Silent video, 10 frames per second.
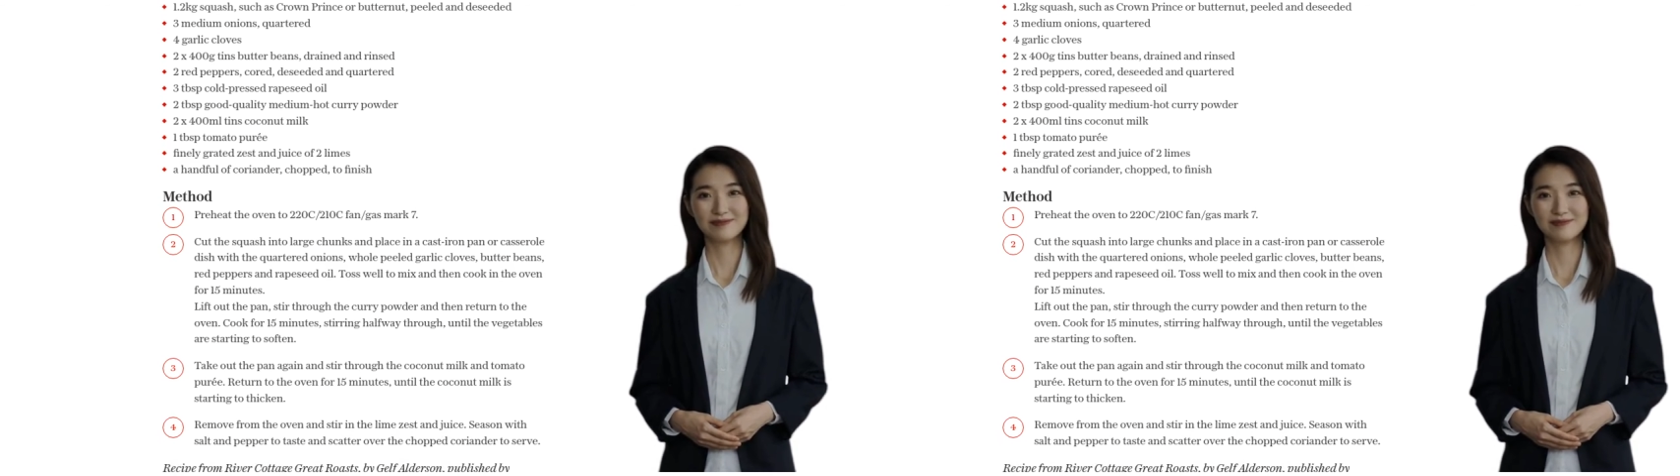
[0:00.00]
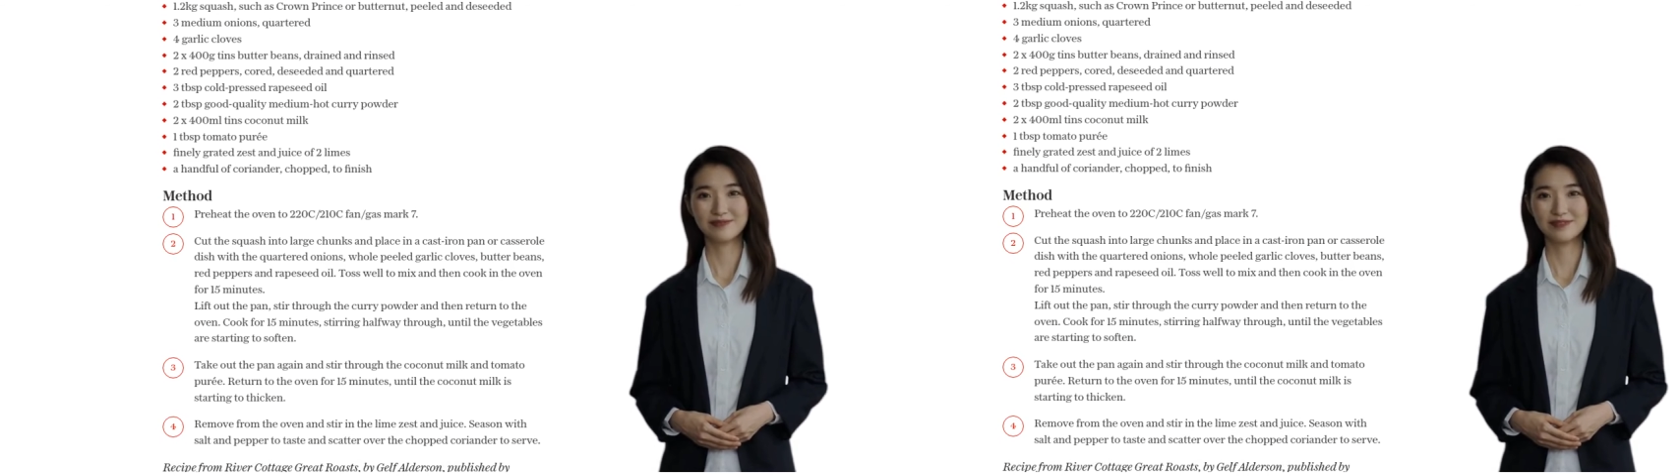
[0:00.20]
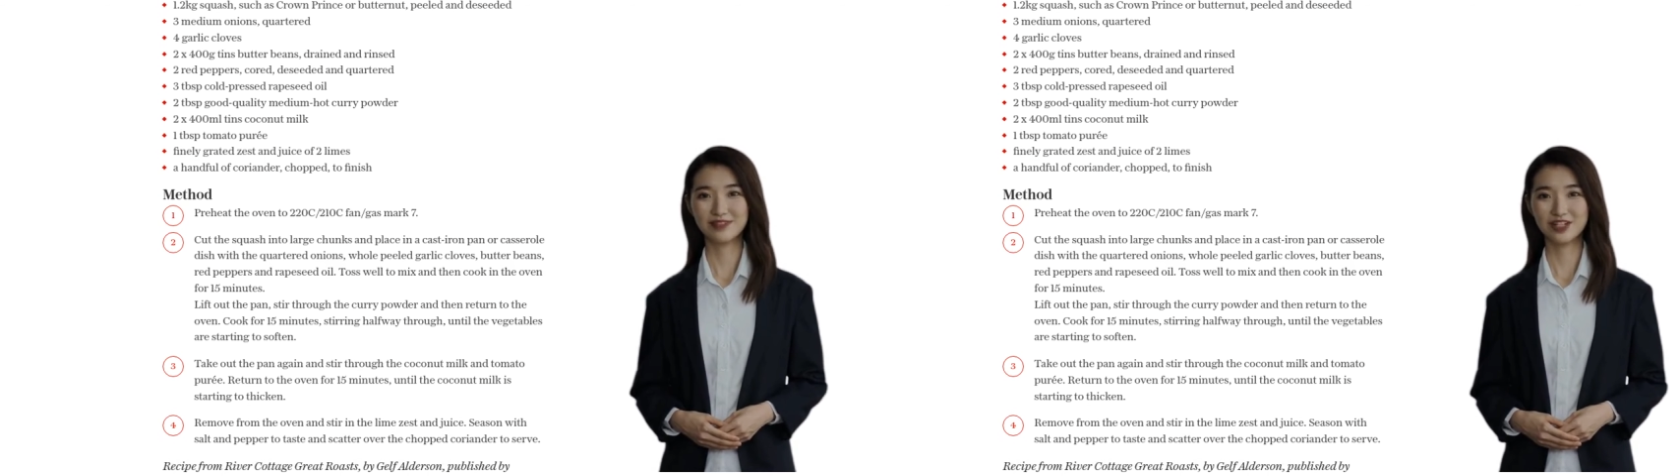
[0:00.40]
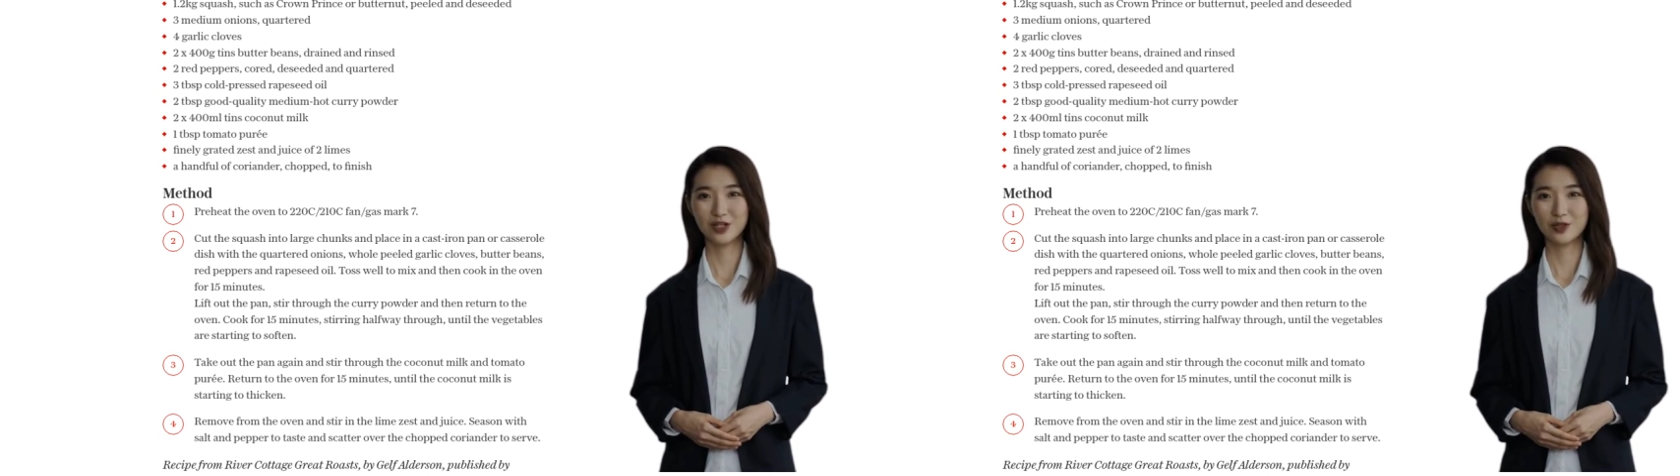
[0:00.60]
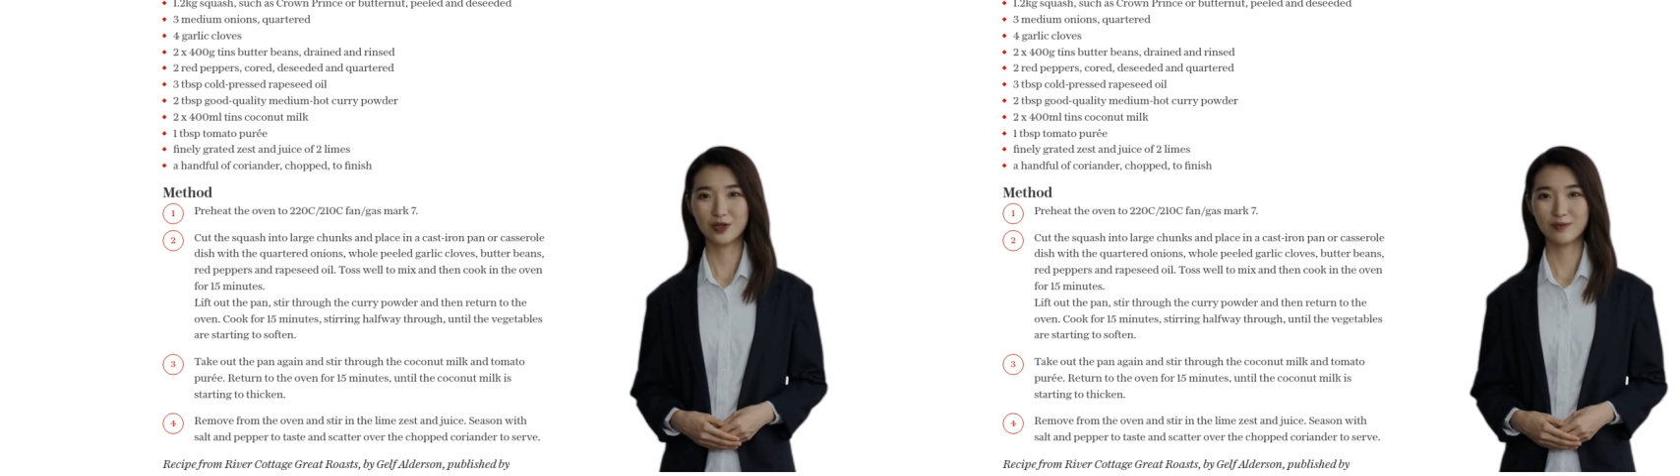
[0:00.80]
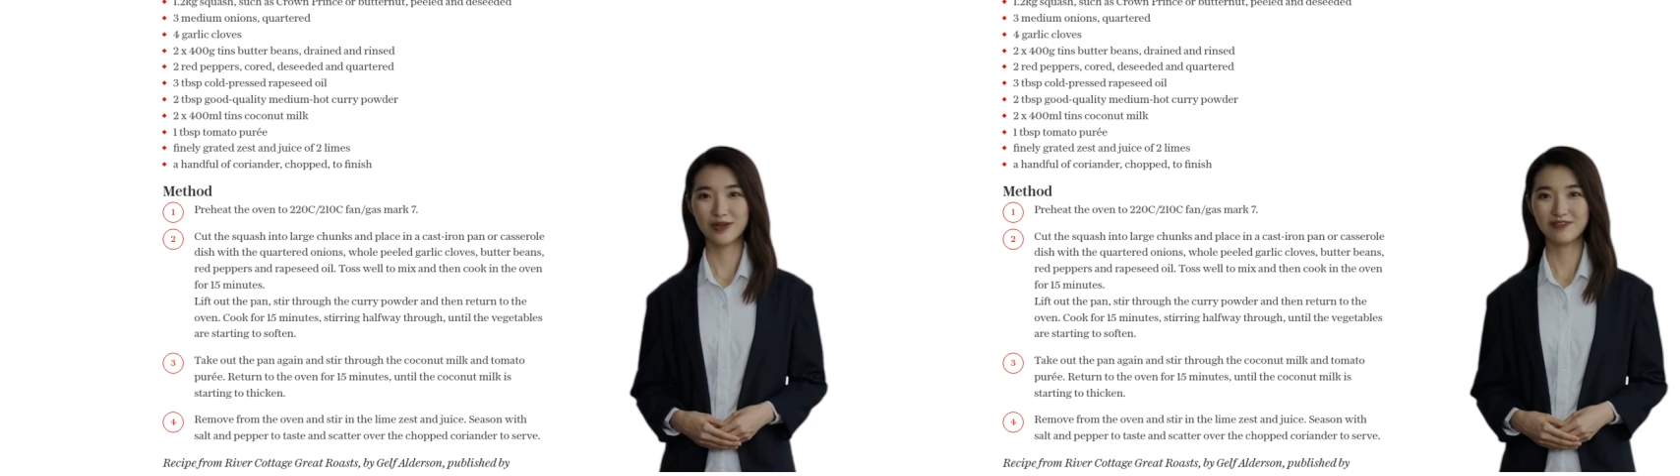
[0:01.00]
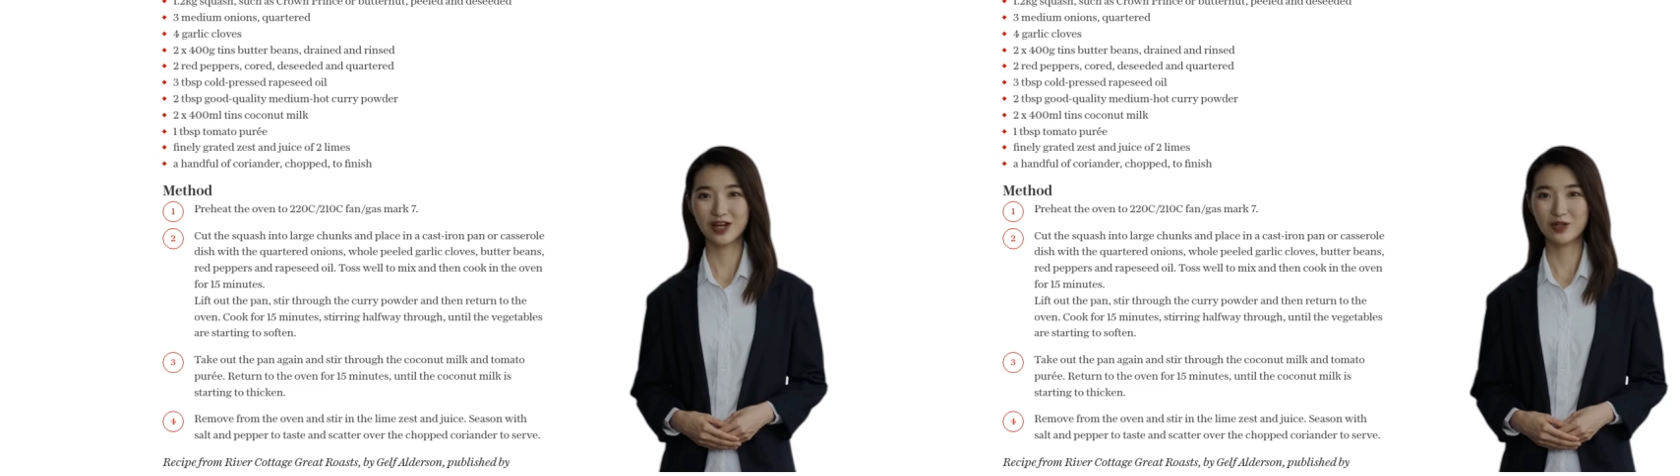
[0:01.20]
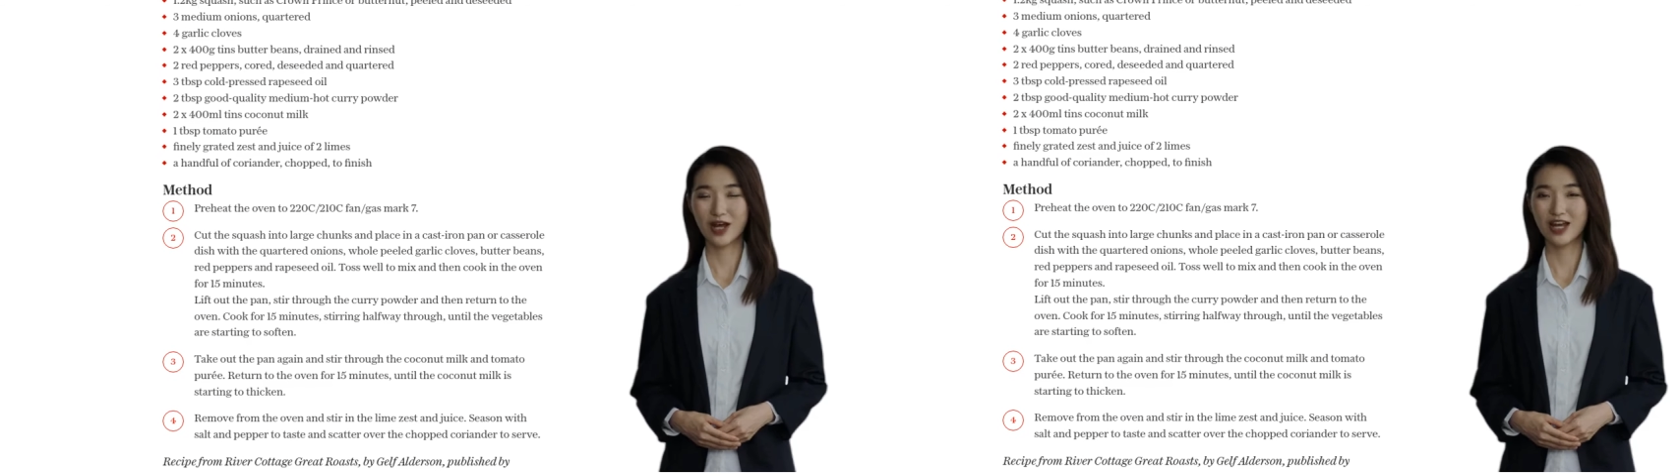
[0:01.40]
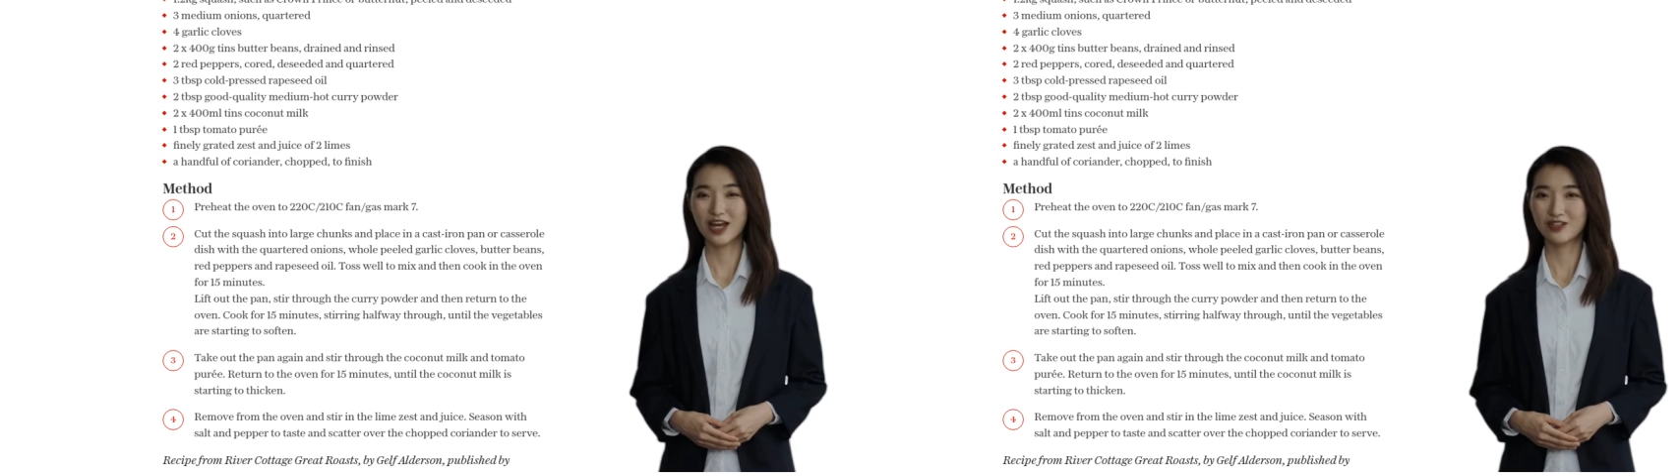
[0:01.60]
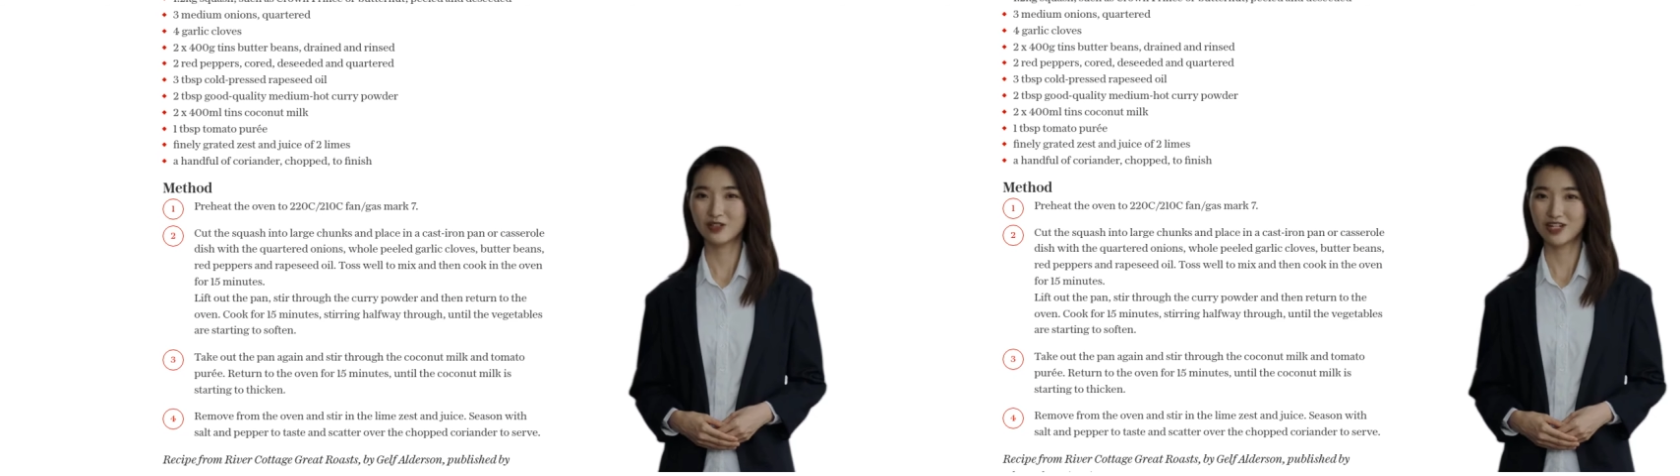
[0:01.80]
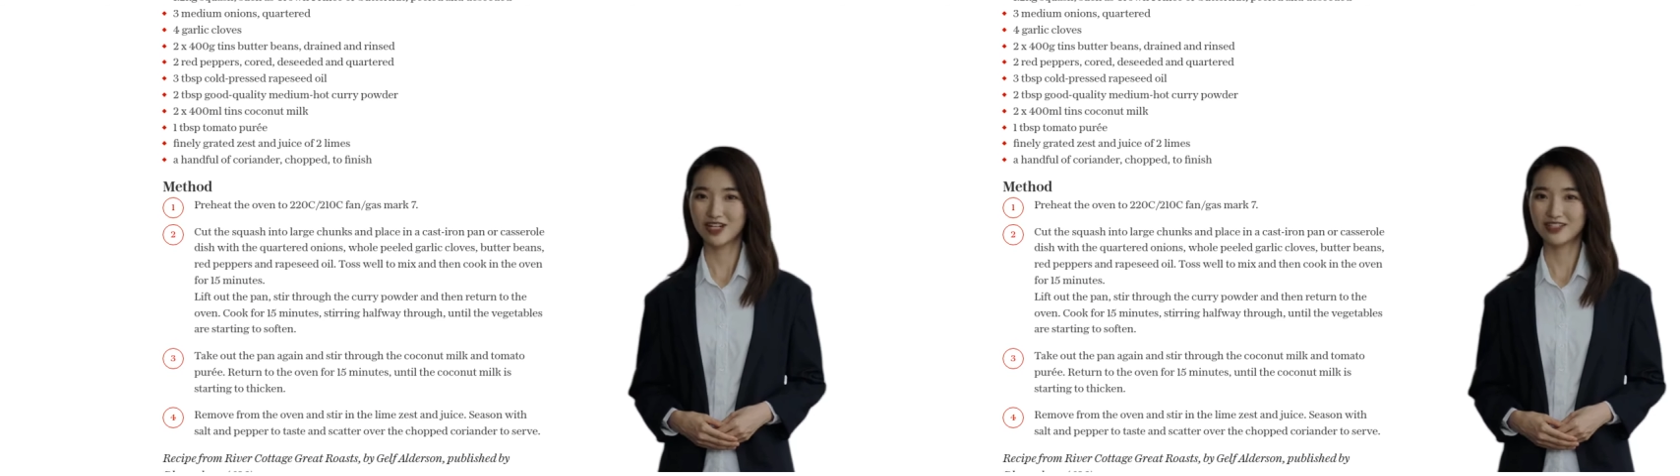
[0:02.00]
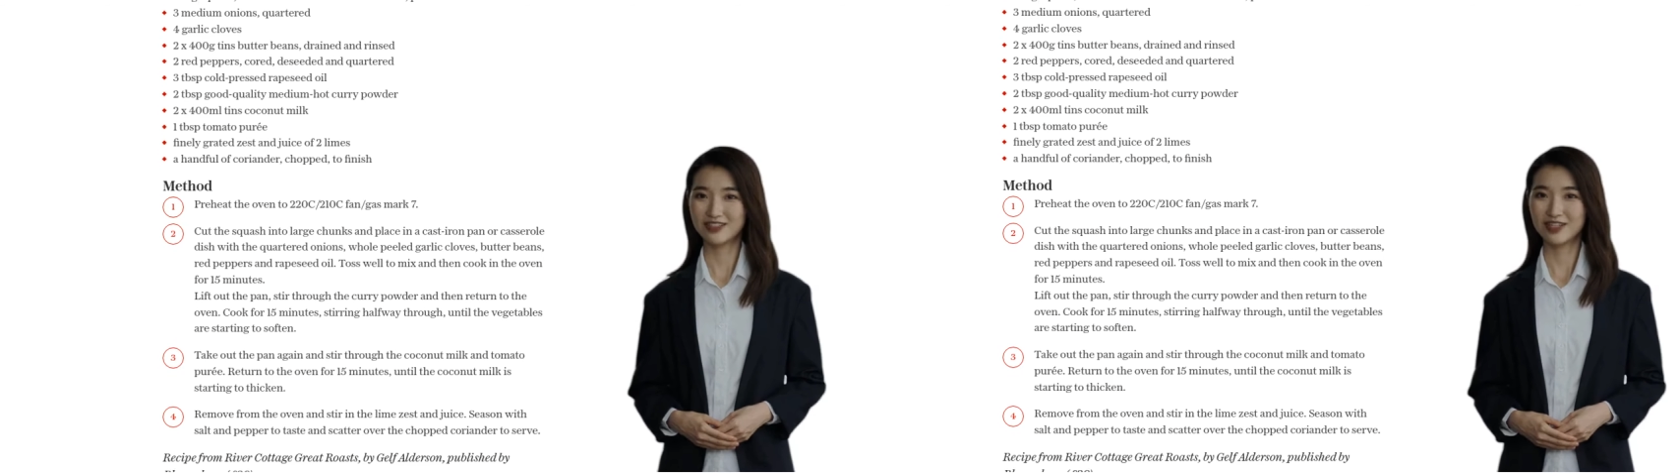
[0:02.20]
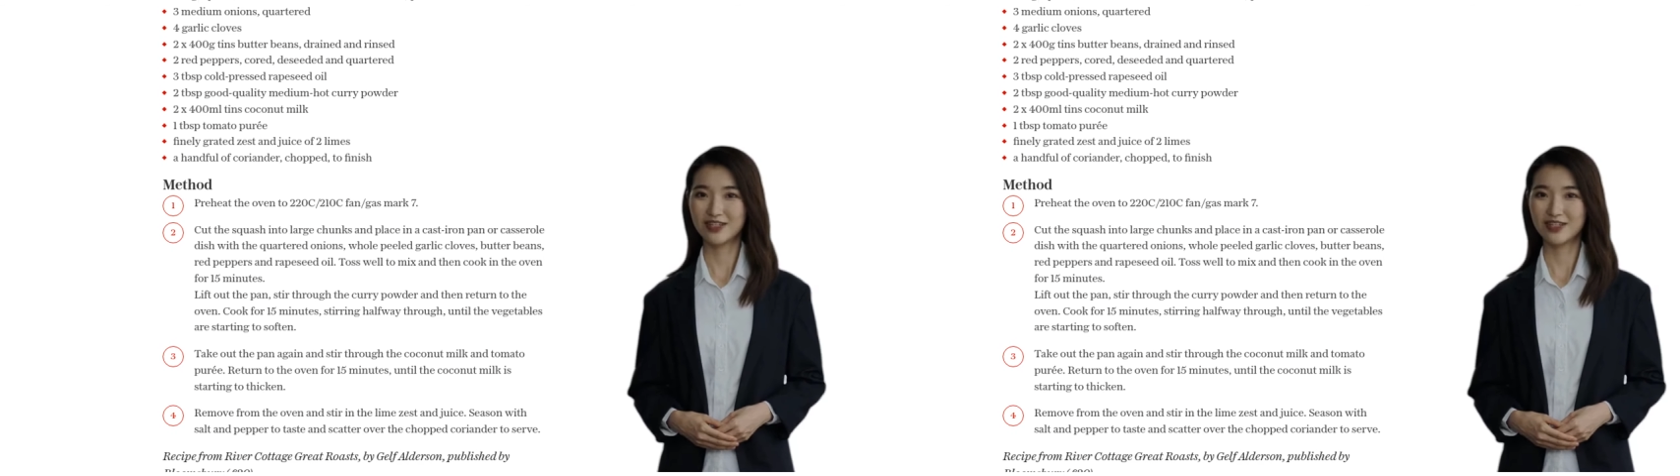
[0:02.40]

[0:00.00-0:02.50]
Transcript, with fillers: what are you waiting for? Give this